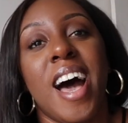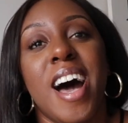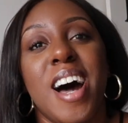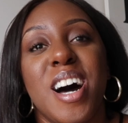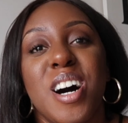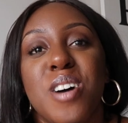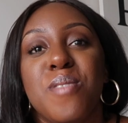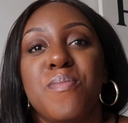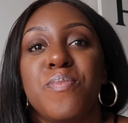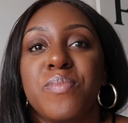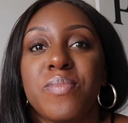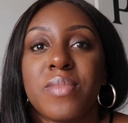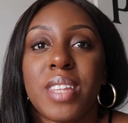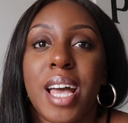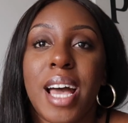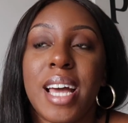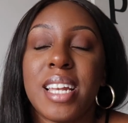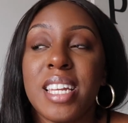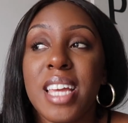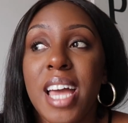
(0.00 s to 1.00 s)
And
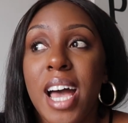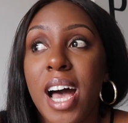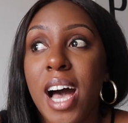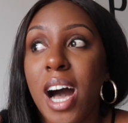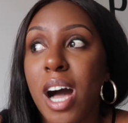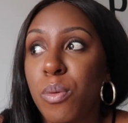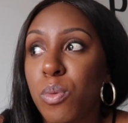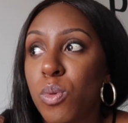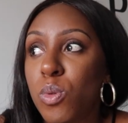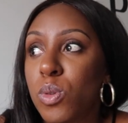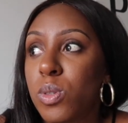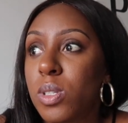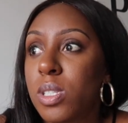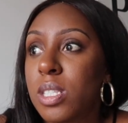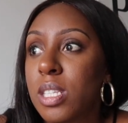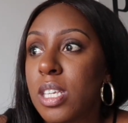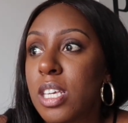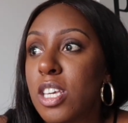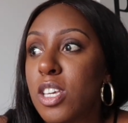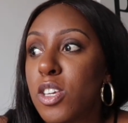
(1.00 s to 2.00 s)
yeah, I will
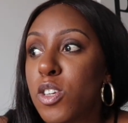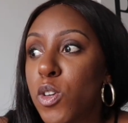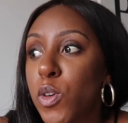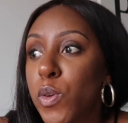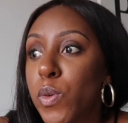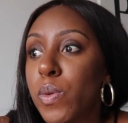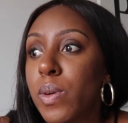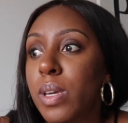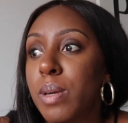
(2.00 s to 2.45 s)
see you